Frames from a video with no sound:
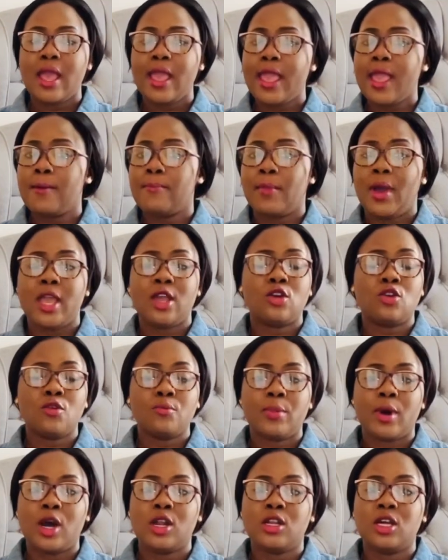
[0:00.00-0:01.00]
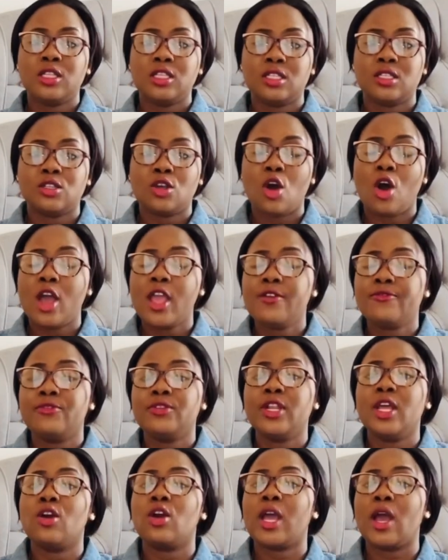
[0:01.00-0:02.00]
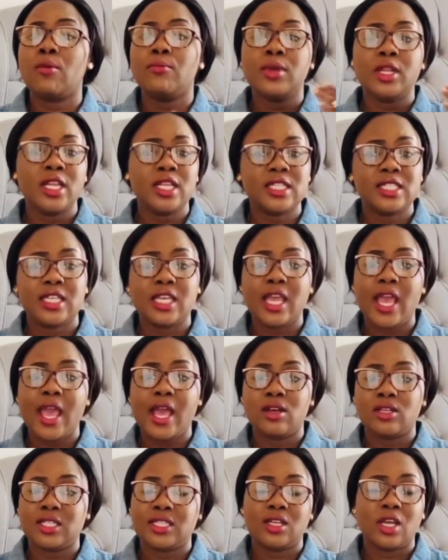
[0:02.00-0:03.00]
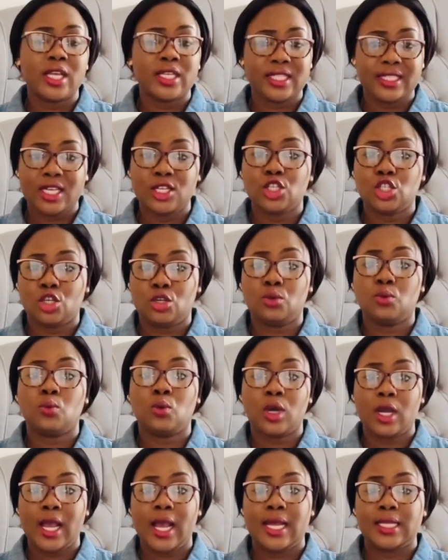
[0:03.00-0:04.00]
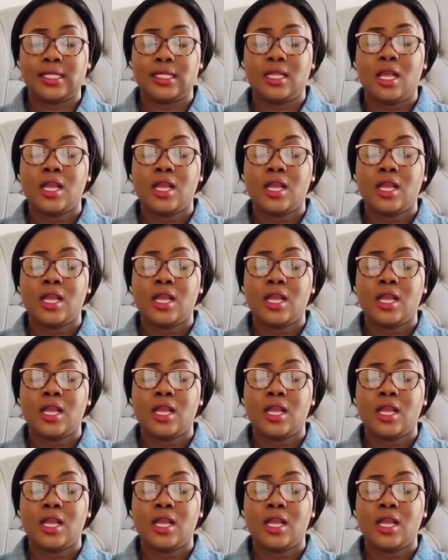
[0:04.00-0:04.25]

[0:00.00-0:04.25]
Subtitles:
a microbiologist, or even a community health extension workers